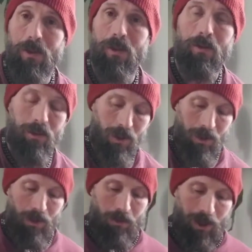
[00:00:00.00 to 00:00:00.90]
So
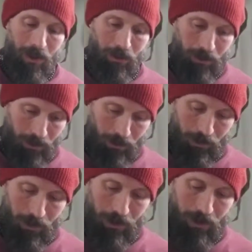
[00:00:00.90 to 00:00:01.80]
what I will
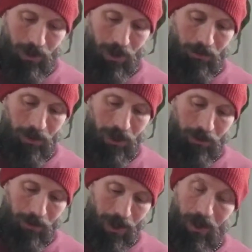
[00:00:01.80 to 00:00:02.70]
do is
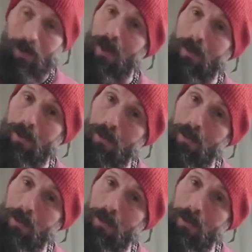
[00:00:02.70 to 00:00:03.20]
keep count on my